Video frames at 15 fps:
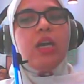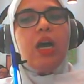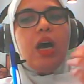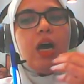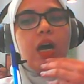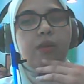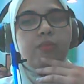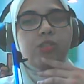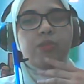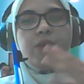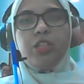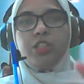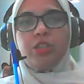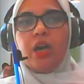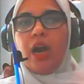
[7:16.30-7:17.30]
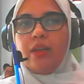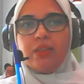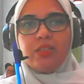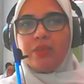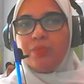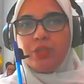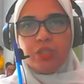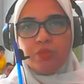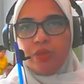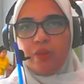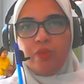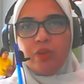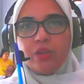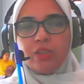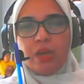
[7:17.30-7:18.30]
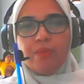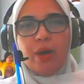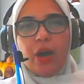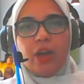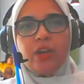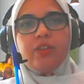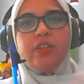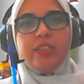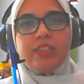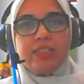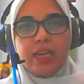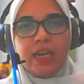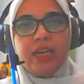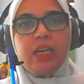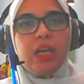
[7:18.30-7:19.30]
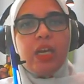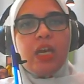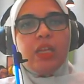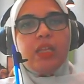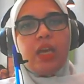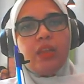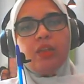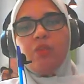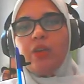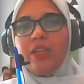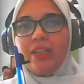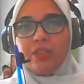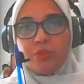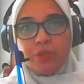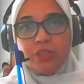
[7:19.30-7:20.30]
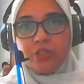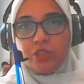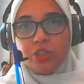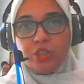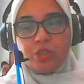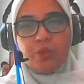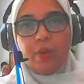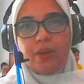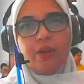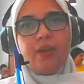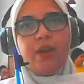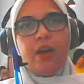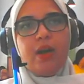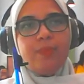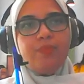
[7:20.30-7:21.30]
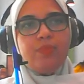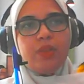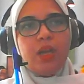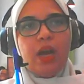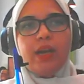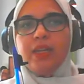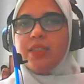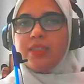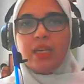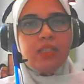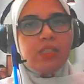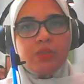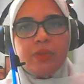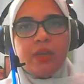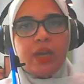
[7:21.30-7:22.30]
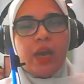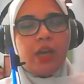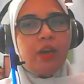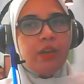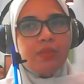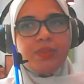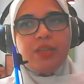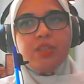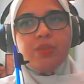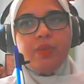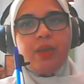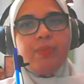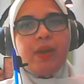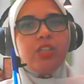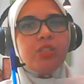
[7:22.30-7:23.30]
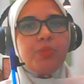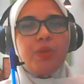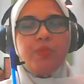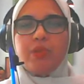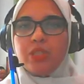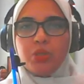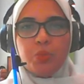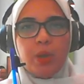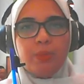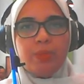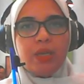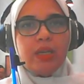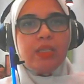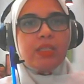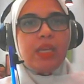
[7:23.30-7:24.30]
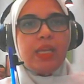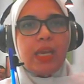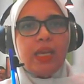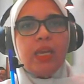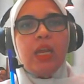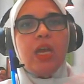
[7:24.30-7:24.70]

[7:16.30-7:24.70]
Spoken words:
So I'm not sure how the submission would have worked on Bio instead. The other one is Research Square. I didn't send to it. I could have sent to it, but I just went with this one because, again,